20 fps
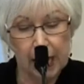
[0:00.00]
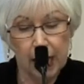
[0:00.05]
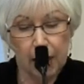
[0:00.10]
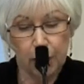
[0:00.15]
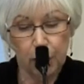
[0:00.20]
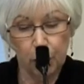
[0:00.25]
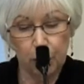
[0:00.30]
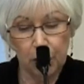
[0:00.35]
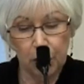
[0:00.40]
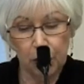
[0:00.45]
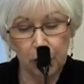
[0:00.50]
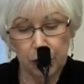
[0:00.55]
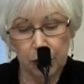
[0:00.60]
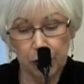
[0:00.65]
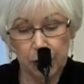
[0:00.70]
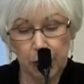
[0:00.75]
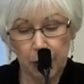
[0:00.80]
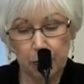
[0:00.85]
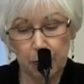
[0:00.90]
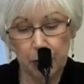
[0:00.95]
So
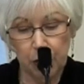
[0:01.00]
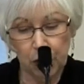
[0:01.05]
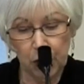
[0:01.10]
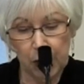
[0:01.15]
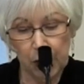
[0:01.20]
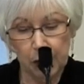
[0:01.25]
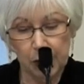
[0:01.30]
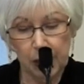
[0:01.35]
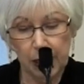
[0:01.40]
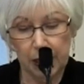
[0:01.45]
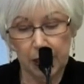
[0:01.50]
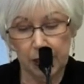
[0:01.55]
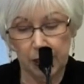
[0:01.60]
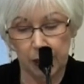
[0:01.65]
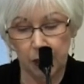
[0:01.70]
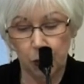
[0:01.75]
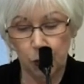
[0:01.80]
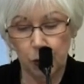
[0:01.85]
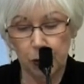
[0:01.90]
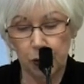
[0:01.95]
Michelle's
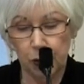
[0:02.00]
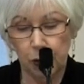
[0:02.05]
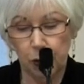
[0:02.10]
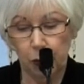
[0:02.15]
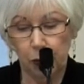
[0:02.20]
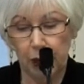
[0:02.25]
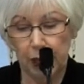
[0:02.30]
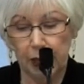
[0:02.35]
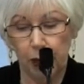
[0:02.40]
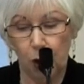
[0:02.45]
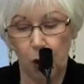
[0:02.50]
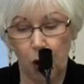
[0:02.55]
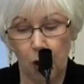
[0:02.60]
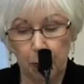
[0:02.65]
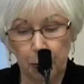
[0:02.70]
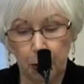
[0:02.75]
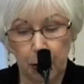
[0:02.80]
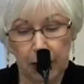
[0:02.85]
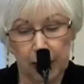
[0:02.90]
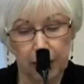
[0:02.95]
idea was to create a
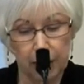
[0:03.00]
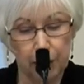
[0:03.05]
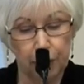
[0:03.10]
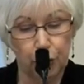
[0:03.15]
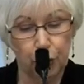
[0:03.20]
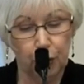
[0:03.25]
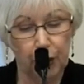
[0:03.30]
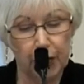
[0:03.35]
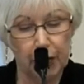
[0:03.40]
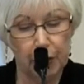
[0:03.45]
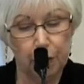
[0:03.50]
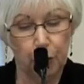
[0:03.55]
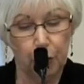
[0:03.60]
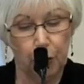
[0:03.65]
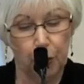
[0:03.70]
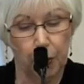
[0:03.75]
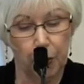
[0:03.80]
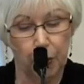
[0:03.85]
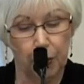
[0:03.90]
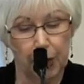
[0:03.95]
comprehensive training
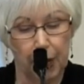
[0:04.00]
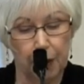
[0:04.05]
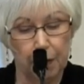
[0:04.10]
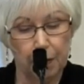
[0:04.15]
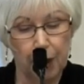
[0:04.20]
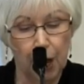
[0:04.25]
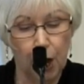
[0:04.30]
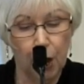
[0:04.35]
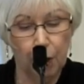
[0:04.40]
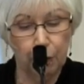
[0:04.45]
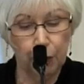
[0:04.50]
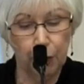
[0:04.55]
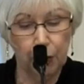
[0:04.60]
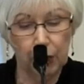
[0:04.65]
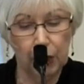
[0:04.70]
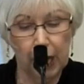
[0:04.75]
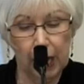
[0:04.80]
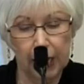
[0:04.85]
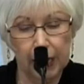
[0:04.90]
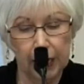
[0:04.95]
program for
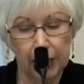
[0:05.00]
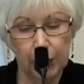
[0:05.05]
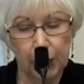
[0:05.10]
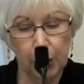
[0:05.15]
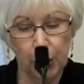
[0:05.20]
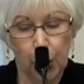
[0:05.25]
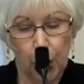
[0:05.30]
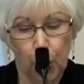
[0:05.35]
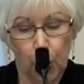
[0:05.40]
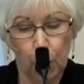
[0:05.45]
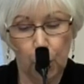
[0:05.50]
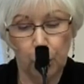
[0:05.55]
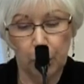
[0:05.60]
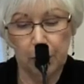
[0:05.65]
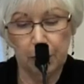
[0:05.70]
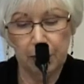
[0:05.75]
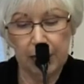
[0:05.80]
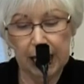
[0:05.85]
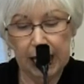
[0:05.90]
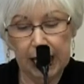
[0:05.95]
clients who would
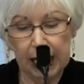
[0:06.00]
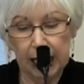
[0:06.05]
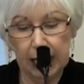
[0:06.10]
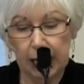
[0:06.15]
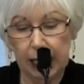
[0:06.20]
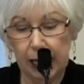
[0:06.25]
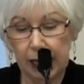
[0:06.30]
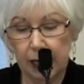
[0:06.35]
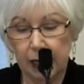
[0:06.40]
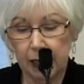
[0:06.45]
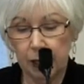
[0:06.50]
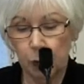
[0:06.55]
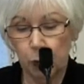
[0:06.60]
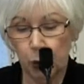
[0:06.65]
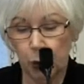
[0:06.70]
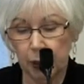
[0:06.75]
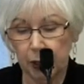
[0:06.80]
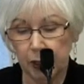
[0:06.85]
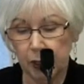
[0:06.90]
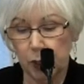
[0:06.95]
obtain Canadian
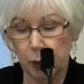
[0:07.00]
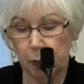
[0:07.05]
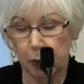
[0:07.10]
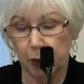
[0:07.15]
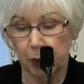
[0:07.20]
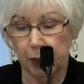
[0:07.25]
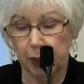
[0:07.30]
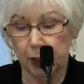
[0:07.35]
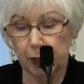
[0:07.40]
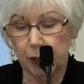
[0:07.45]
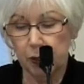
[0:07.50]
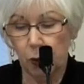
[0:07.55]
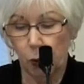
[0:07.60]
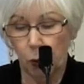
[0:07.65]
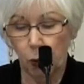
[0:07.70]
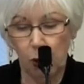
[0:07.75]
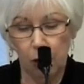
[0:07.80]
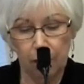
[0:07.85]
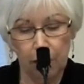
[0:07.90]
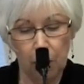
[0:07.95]
work experience
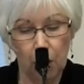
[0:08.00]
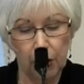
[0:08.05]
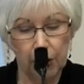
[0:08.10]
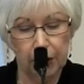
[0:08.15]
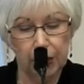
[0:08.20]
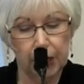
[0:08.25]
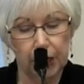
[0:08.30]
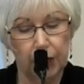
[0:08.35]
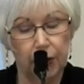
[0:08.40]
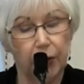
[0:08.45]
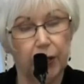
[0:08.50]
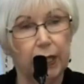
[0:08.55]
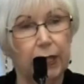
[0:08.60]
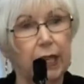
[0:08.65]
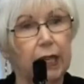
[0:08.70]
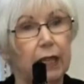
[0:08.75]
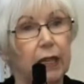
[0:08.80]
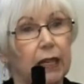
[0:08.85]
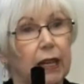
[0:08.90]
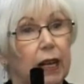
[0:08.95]
while volunteering
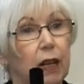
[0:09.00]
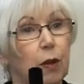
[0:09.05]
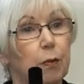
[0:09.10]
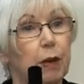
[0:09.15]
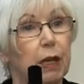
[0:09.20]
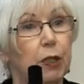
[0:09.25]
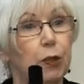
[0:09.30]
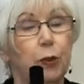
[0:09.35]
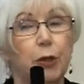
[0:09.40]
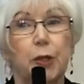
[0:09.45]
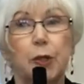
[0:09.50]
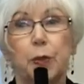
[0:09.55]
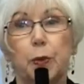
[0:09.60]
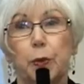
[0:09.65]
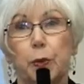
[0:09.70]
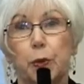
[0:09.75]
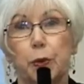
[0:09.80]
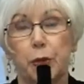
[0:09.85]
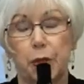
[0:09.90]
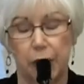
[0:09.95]
in an elementary
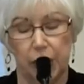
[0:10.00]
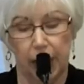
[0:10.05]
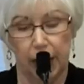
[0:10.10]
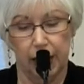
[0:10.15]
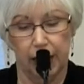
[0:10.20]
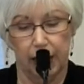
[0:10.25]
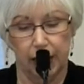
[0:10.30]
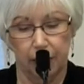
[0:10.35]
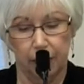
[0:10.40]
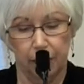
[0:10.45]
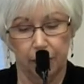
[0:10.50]
school setting.